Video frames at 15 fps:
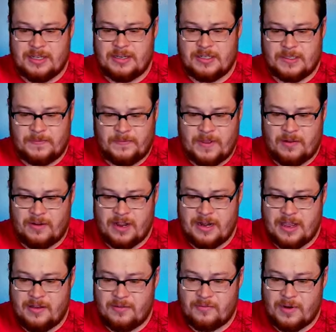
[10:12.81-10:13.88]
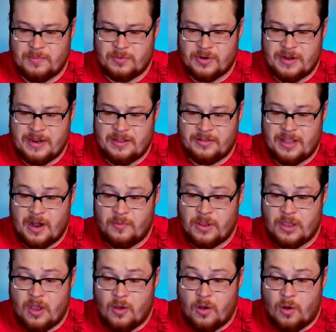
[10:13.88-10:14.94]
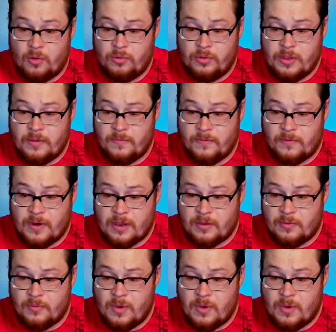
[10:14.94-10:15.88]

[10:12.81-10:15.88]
they just fell right out and ripped right out. There we go. Holy frick.